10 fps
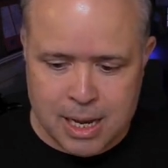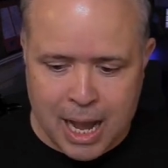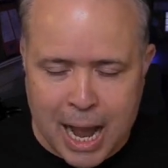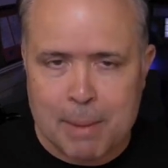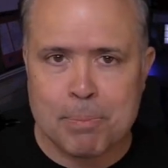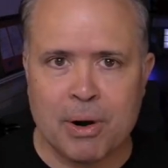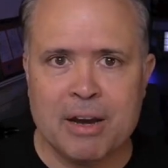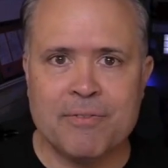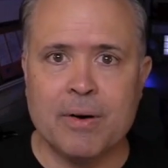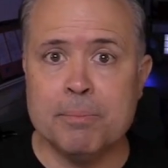I
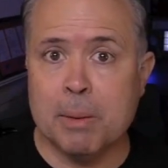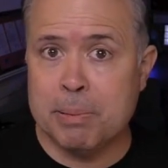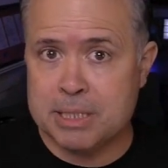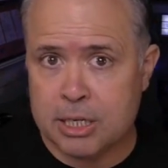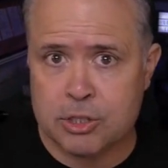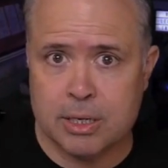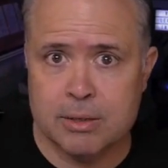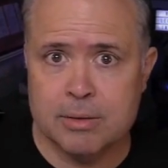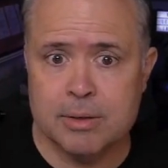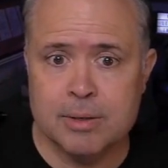pray from the
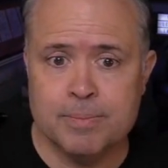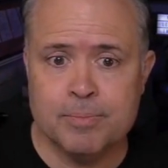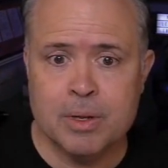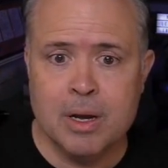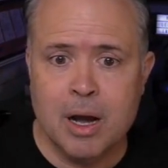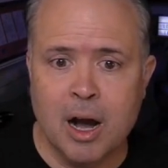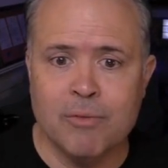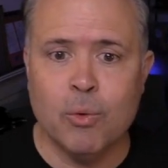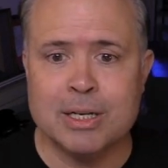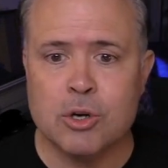position
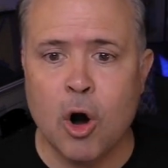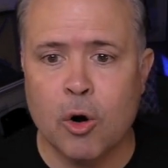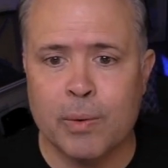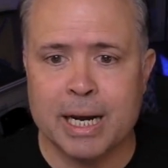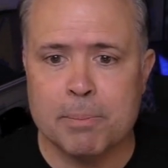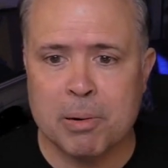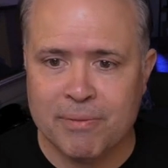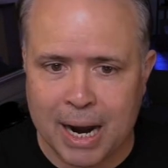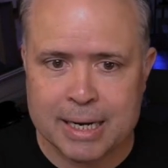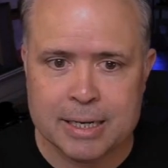of what's already
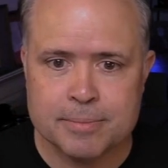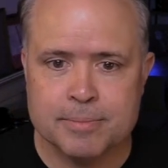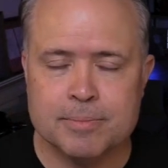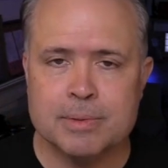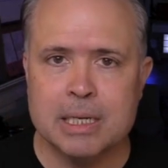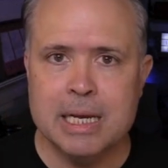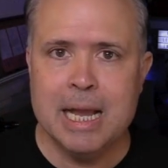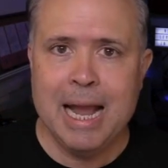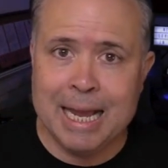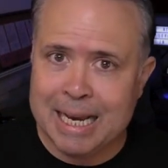provided.
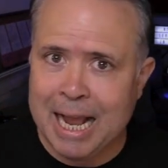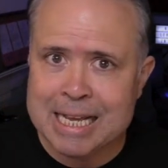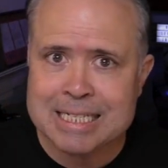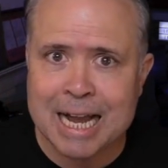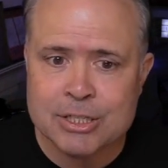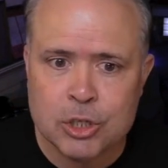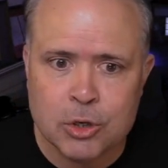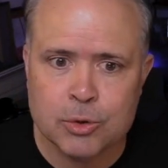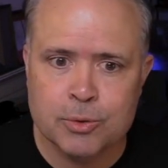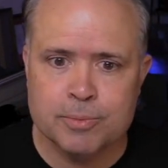And as I
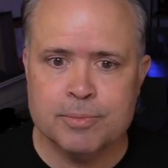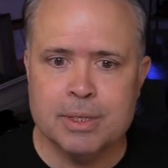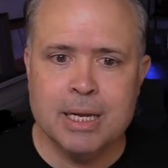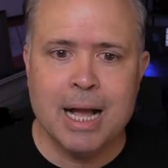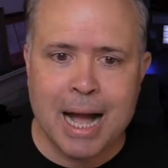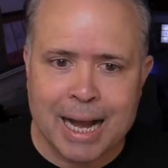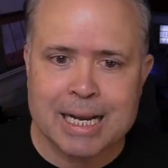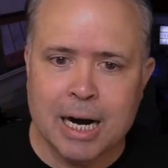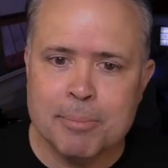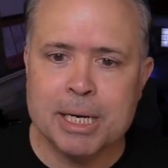do, I
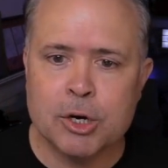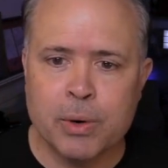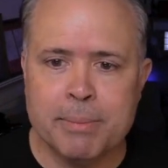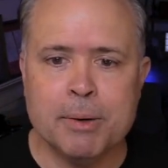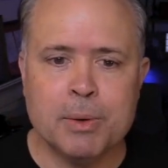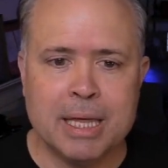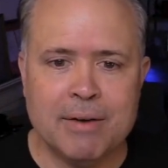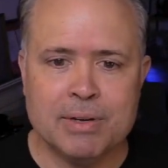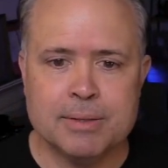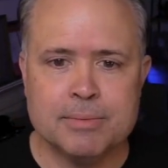come in agreement with
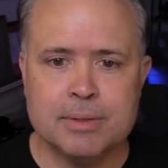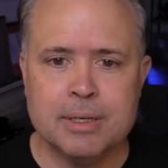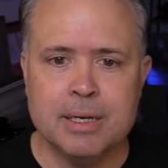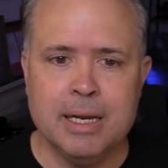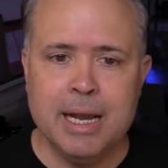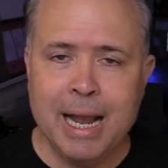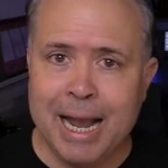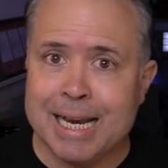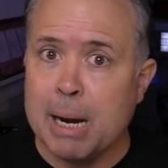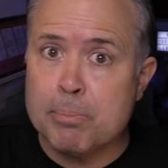heaven
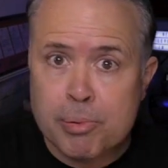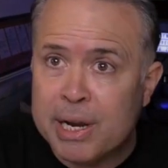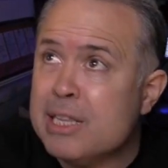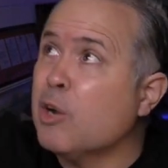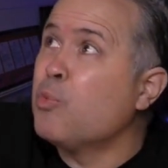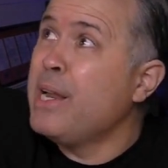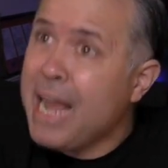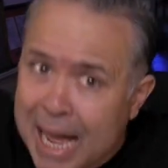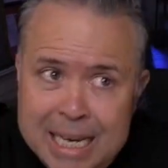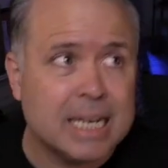and I bring the
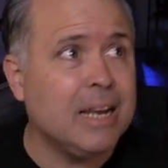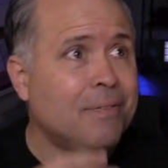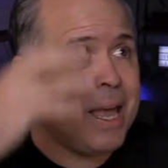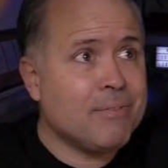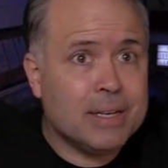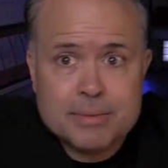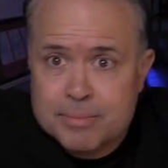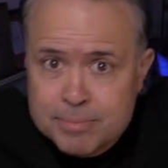reality of heaven